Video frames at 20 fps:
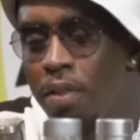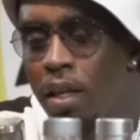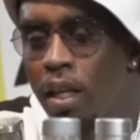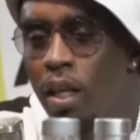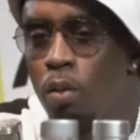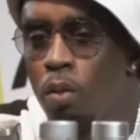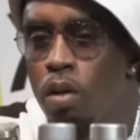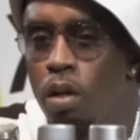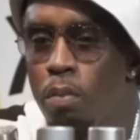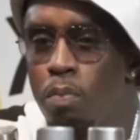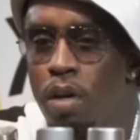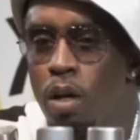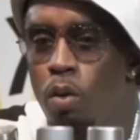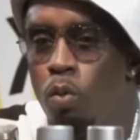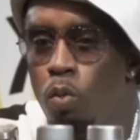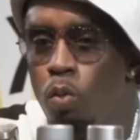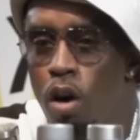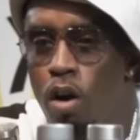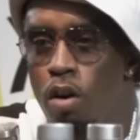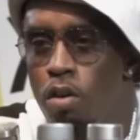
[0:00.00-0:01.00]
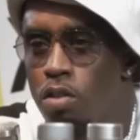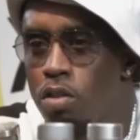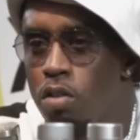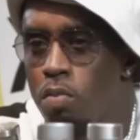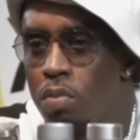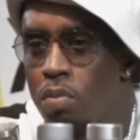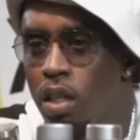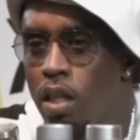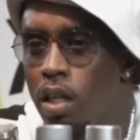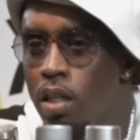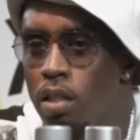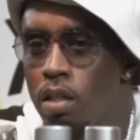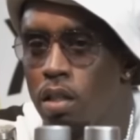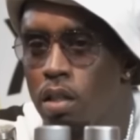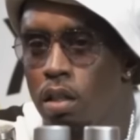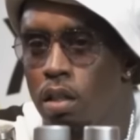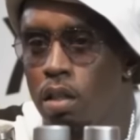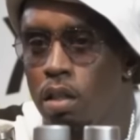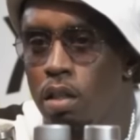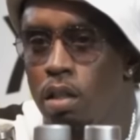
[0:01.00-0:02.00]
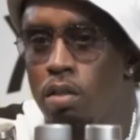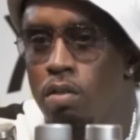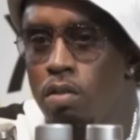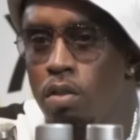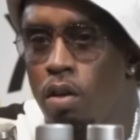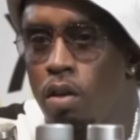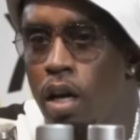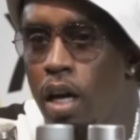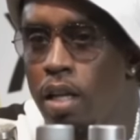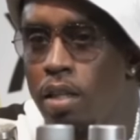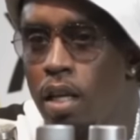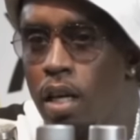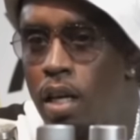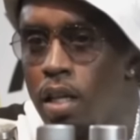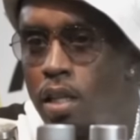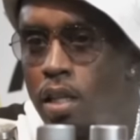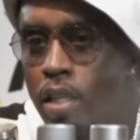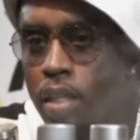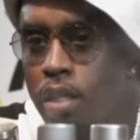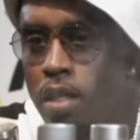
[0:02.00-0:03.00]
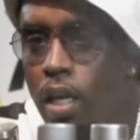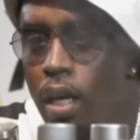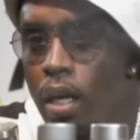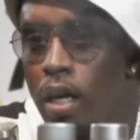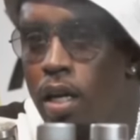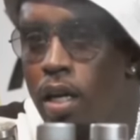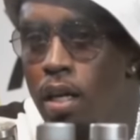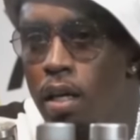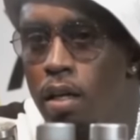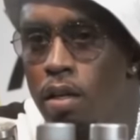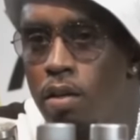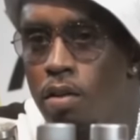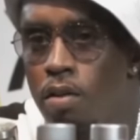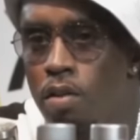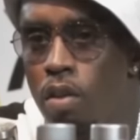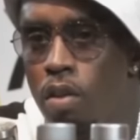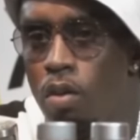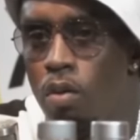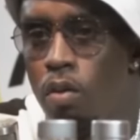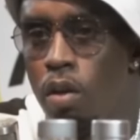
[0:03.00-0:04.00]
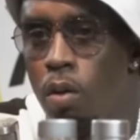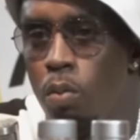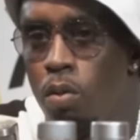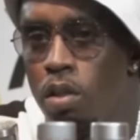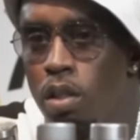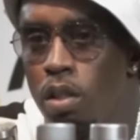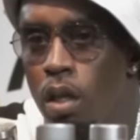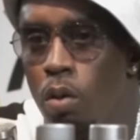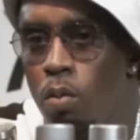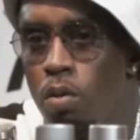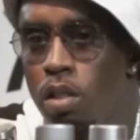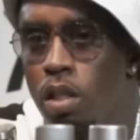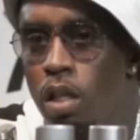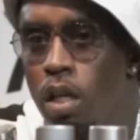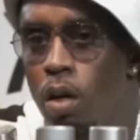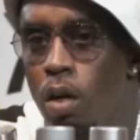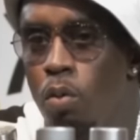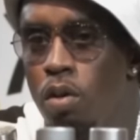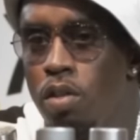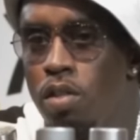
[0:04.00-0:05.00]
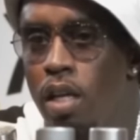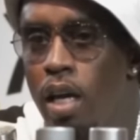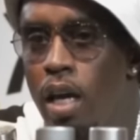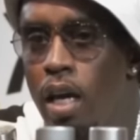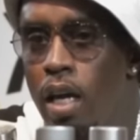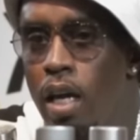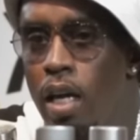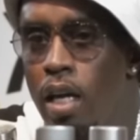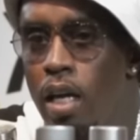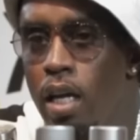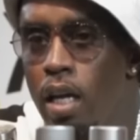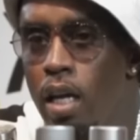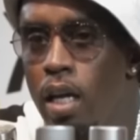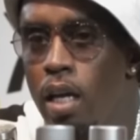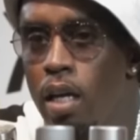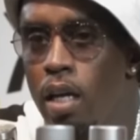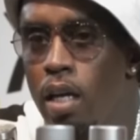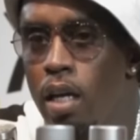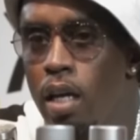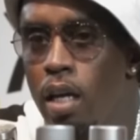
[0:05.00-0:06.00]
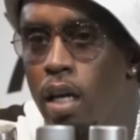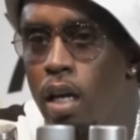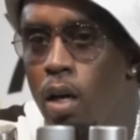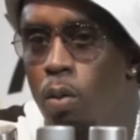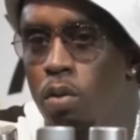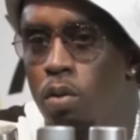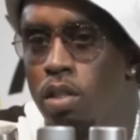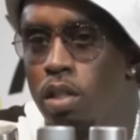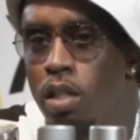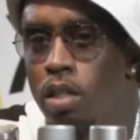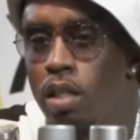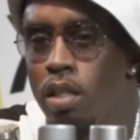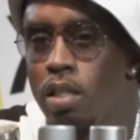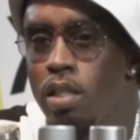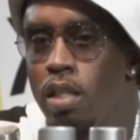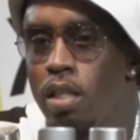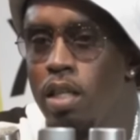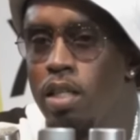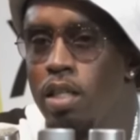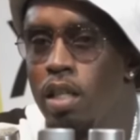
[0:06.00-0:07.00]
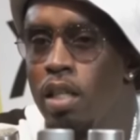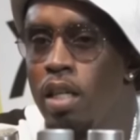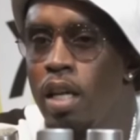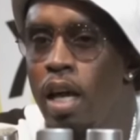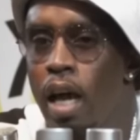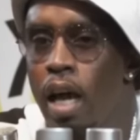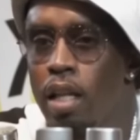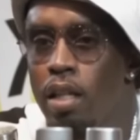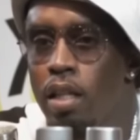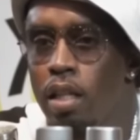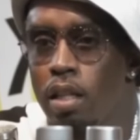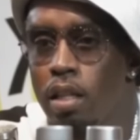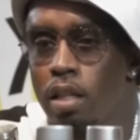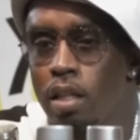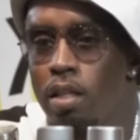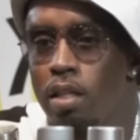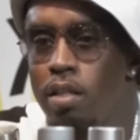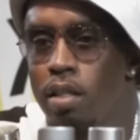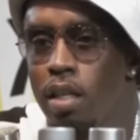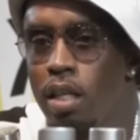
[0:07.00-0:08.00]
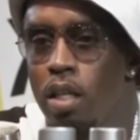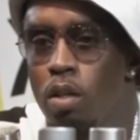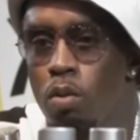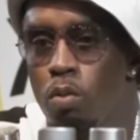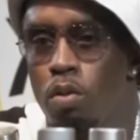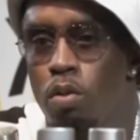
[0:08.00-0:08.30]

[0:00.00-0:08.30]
I, think it would have been worse because you know at the end of the day, you know it was it was it was a it was a decision that the city